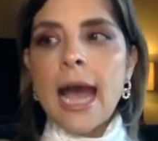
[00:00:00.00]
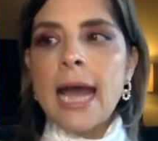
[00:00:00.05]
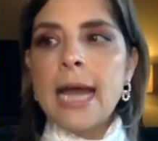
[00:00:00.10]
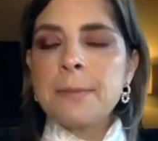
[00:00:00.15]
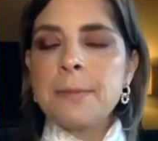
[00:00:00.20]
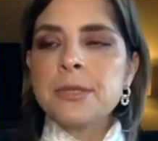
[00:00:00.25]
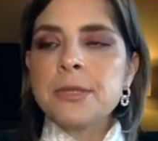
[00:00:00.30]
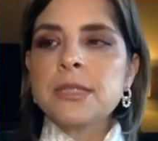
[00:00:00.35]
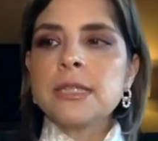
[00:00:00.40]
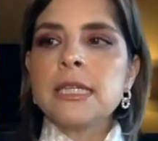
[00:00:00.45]

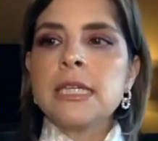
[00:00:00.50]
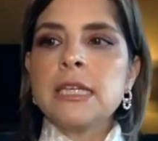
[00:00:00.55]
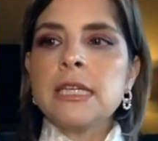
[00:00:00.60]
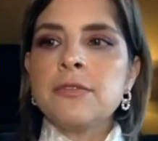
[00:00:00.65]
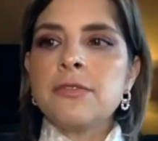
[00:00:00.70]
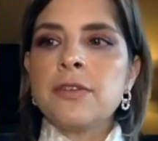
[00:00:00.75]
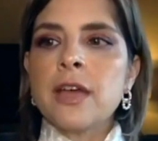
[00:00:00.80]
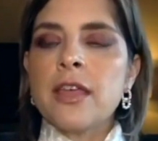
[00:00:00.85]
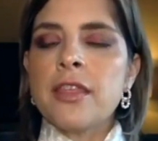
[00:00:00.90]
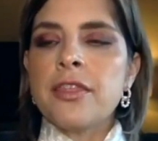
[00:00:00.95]
I
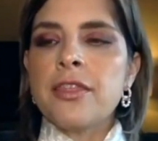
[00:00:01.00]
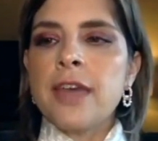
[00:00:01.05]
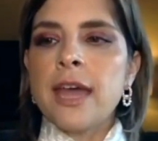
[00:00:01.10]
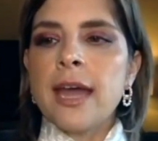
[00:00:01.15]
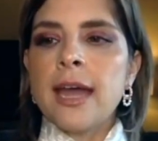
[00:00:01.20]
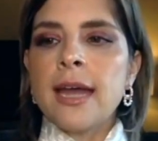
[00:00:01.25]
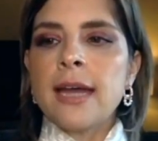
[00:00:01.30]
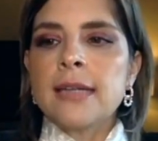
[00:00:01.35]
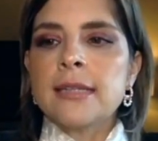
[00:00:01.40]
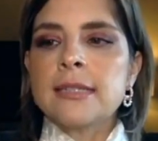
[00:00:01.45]
believe
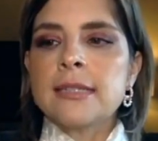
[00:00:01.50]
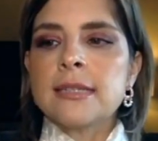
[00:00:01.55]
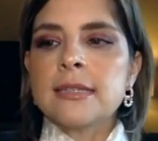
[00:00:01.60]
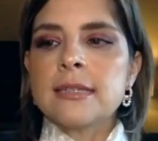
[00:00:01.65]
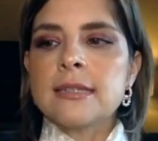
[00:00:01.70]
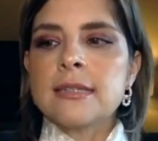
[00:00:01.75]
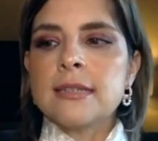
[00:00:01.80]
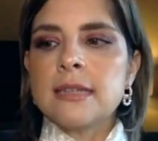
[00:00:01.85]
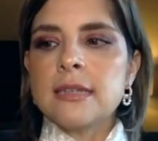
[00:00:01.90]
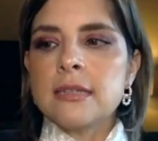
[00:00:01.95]
that
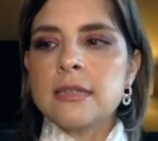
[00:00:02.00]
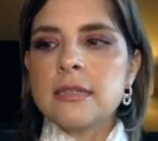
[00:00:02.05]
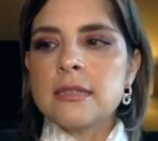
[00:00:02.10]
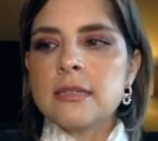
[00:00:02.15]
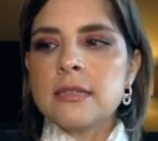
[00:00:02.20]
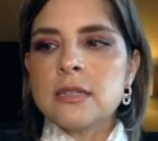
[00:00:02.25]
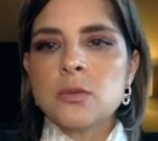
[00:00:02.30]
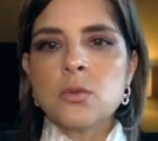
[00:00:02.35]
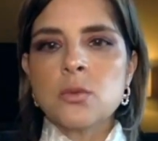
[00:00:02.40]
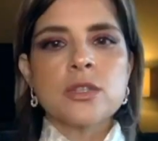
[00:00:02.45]

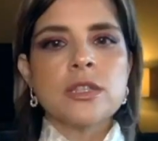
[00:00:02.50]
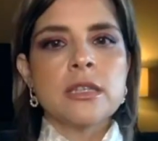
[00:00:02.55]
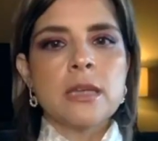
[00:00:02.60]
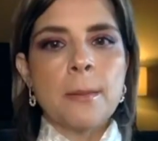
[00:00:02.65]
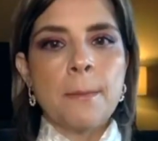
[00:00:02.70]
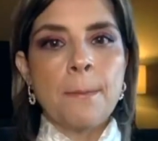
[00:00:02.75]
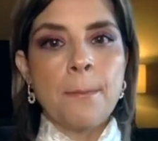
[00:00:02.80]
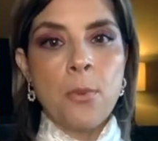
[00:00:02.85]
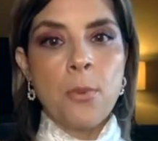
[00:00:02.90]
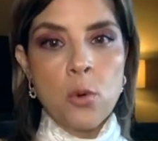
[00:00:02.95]
since this was the
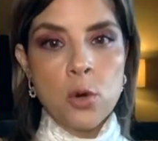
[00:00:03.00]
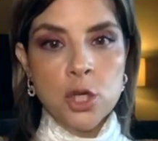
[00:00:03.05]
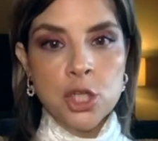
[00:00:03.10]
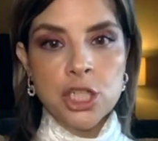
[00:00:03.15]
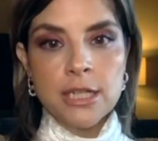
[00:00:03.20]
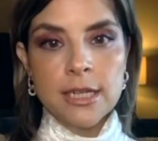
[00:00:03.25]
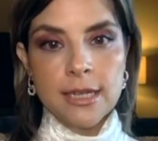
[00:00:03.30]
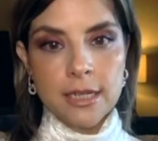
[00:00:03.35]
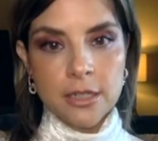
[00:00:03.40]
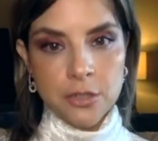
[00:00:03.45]

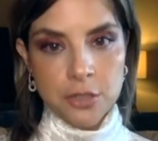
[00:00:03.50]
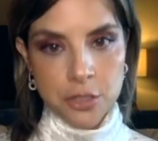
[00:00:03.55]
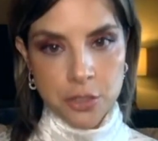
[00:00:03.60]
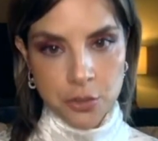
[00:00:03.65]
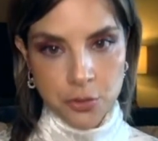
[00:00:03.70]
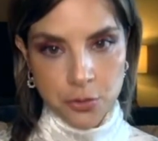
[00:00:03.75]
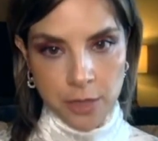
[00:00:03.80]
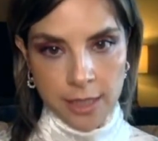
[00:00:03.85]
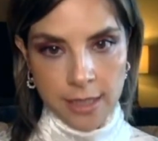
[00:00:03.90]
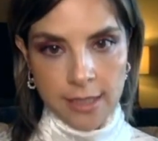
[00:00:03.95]
abortion
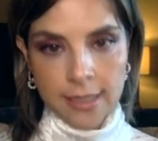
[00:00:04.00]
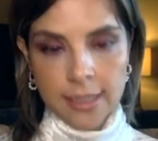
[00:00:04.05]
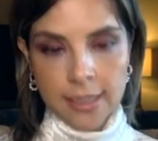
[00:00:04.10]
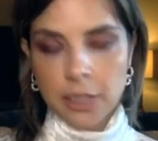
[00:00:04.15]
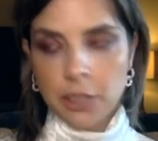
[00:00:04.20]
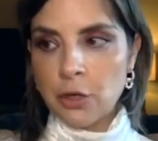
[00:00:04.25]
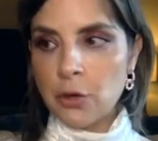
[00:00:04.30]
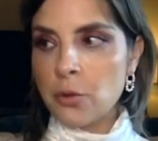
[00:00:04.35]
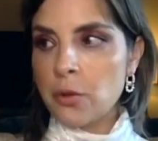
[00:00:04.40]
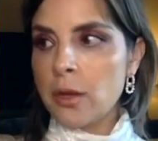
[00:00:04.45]
industry,
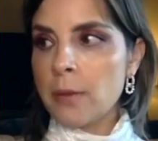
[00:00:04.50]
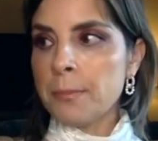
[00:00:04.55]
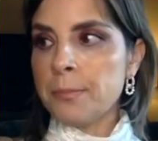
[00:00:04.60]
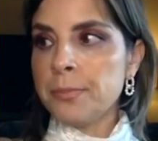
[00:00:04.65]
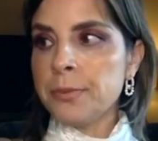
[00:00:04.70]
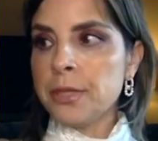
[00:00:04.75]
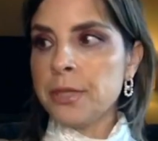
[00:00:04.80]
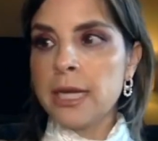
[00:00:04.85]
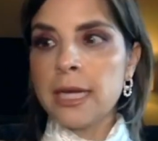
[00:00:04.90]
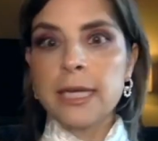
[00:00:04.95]
you know,
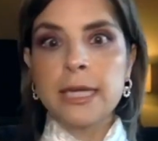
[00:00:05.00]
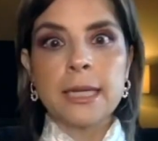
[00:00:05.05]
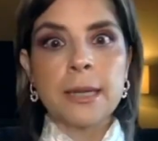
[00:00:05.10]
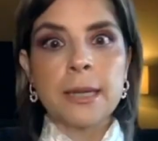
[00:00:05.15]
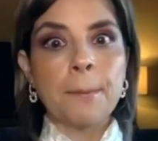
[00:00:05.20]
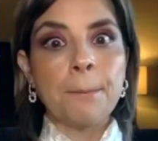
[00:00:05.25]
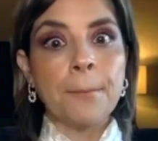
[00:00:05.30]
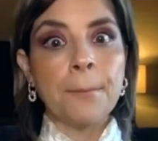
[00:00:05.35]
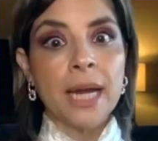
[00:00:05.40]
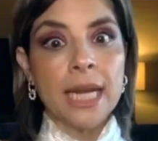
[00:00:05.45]
blood
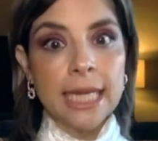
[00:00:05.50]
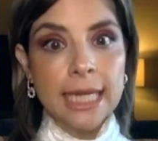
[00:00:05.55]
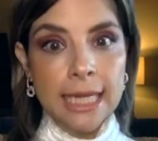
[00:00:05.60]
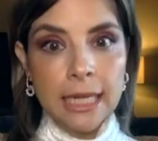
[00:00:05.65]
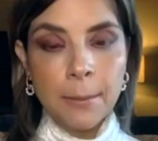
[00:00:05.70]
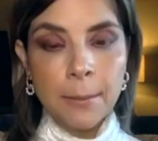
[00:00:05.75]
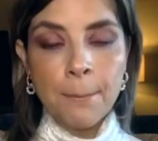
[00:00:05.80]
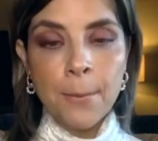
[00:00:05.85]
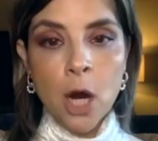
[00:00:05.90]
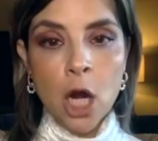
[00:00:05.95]

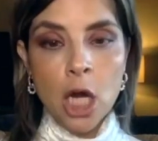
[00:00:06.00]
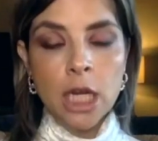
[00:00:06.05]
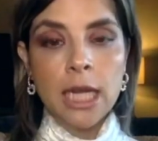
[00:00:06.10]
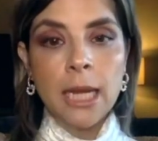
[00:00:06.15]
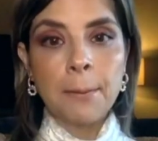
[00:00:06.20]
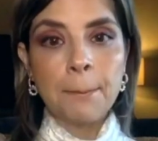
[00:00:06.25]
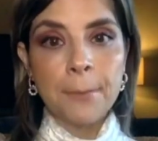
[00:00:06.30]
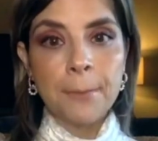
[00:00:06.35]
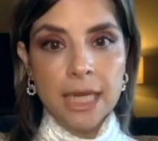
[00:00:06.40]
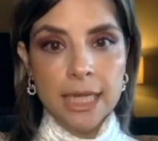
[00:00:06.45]
money,
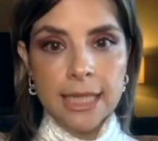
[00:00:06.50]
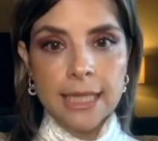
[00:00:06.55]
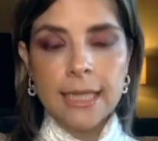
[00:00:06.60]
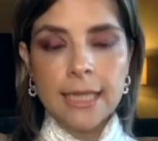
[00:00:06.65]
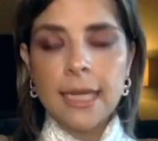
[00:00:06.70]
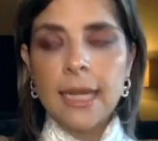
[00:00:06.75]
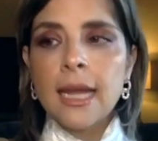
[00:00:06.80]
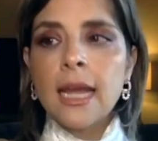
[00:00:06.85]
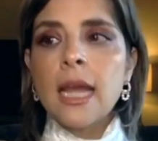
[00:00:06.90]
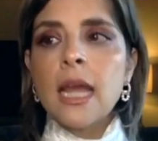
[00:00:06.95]
market
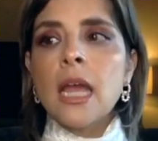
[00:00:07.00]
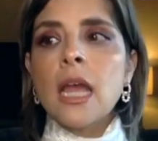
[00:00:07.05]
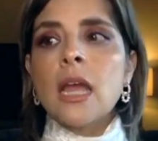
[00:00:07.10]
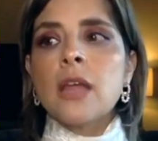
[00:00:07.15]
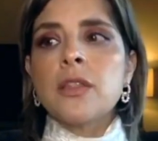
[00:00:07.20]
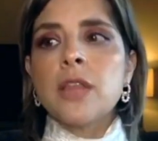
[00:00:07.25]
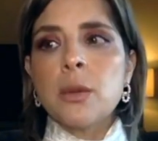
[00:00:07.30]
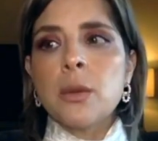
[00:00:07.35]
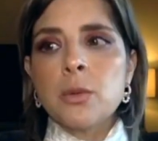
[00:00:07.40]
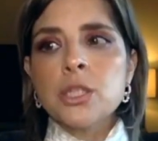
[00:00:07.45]
money,
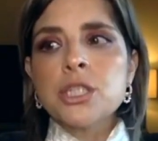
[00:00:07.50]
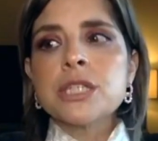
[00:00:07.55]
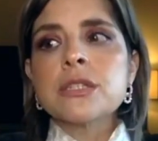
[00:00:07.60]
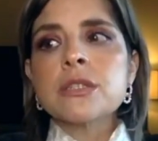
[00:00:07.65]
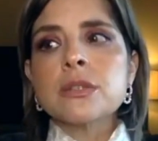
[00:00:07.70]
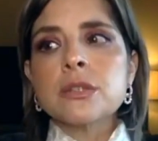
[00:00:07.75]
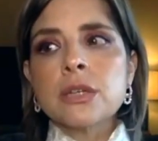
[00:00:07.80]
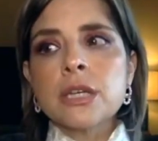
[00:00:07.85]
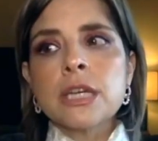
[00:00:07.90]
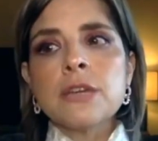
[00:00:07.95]
they were
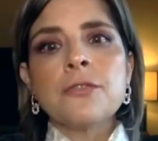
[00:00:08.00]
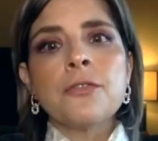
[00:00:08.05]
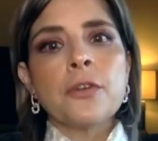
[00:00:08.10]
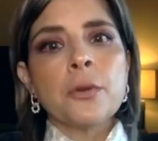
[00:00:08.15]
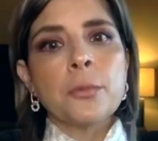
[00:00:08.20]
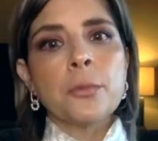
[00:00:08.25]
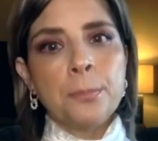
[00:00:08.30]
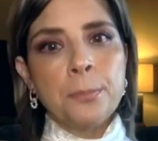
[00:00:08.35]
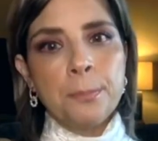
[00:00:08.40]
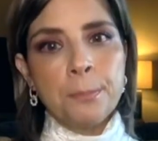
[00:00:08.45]
just looking
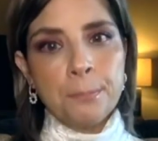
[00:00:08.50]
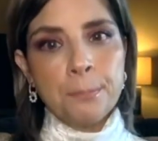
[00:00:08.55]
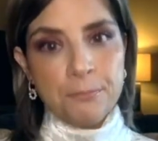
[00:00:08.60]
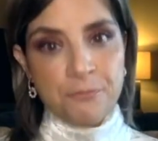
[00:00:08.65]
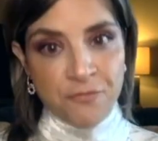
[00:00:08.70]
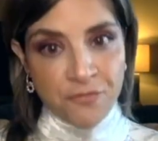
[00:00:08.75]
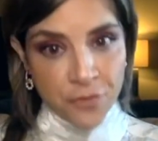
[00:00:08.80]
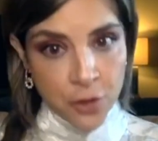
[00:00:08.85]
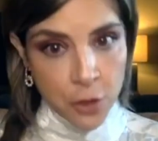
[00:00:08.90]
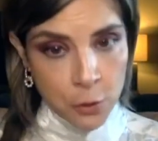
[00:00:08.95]
for
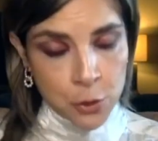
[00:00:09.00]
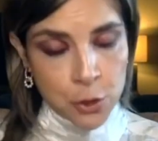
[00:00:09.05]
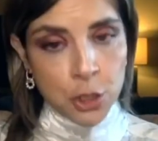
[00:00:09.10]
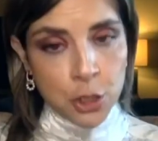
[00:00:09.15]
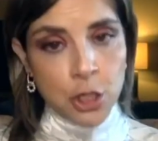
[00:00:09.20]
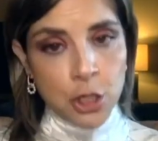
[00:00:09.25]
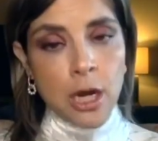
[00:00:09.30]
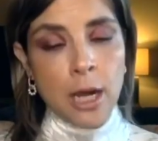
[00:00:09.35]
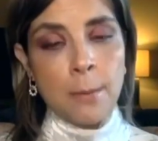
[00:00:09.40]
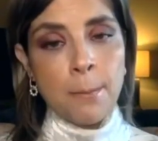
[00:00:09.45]

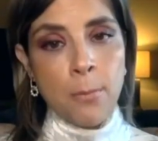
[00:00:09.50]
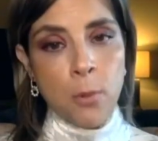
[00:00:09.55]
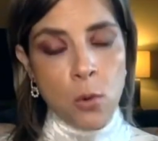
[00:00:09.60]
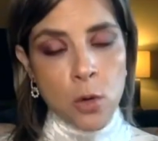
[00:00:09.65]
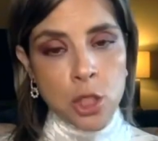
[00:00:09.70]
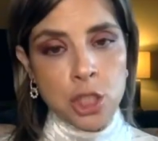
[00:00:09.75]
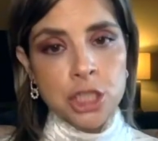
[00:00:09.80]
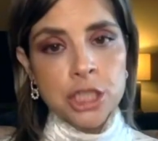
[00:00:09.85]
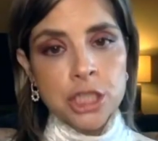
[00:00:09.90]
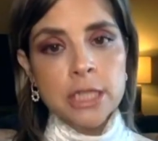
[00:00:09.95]
future
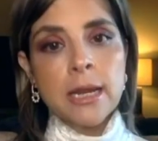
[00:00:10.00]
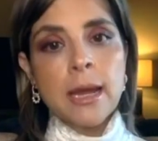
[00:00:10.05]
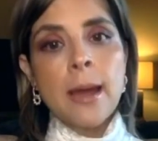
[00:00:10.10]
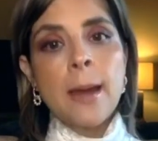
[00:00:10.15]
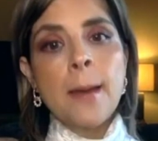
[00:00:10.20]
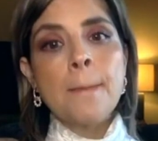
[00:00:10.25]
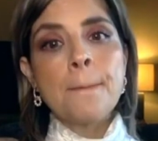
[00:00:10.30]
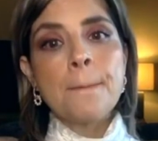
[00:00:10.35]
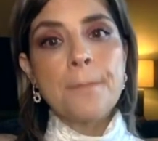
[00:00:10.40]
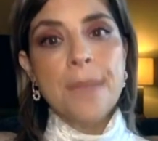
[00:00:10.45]

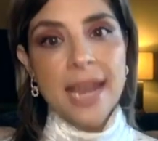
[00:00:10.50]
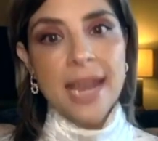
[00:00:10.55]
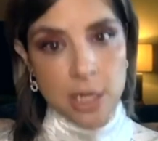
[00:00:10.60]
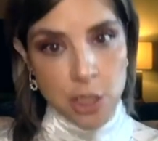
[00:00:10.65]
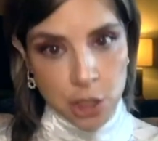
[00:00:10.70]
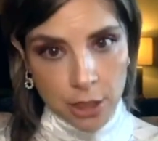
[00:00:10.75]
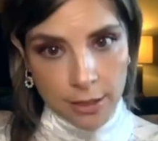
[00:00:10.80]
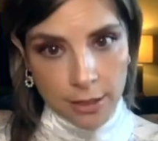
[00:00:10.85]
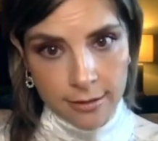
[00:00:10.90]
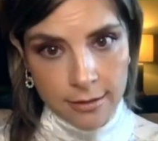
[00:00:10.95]
abortion
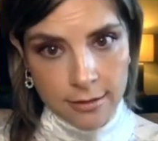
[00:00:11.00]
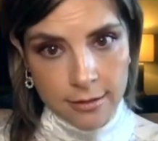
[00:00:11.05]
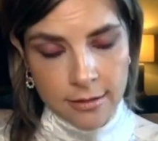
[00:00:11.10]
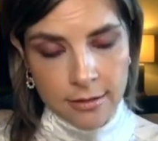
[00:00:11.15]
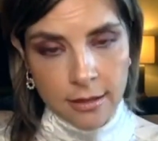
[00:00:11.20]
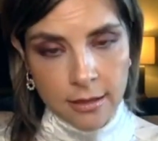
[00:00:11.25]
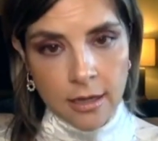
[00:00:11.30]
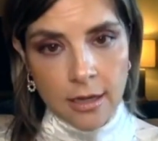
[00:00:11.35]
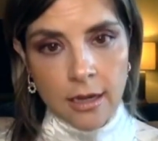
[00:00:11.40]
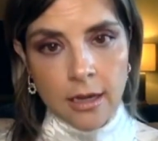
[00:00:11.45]

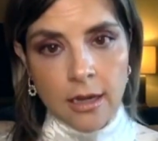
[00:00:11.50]
patients.